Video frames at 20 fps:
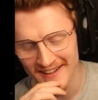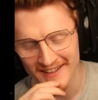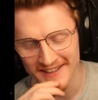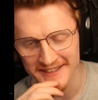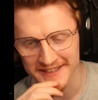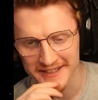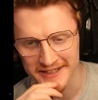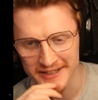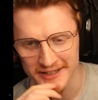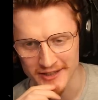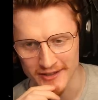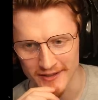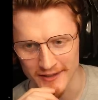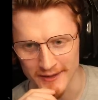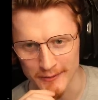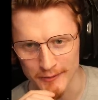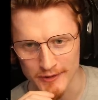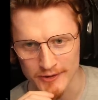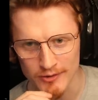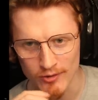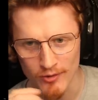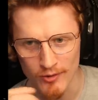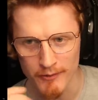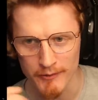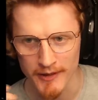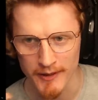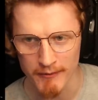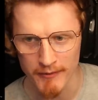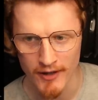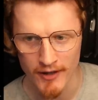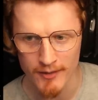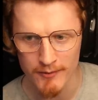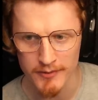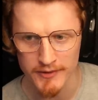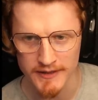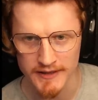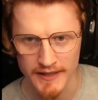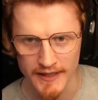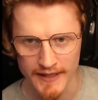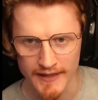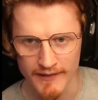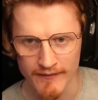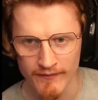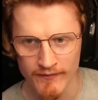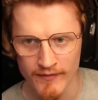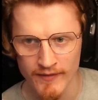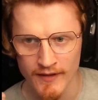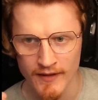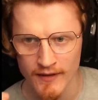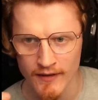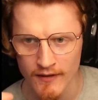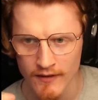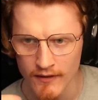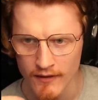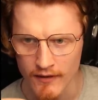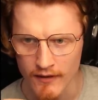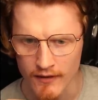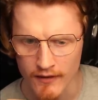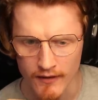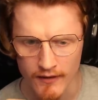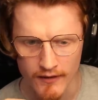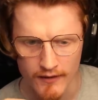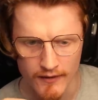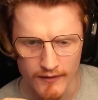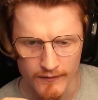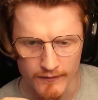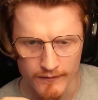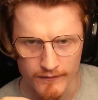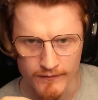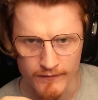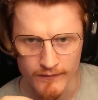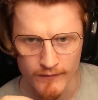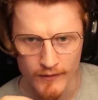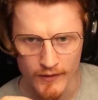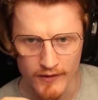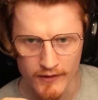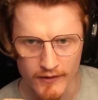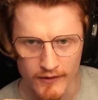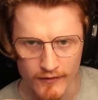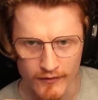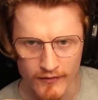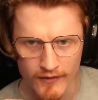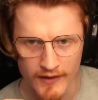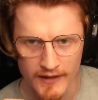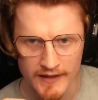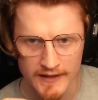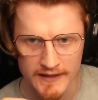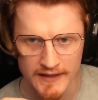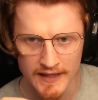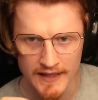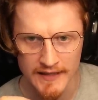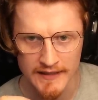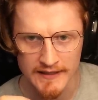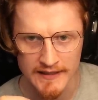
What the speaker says: I need to shut up. What's wrong with me? I'm hyper today. What the fuck is that?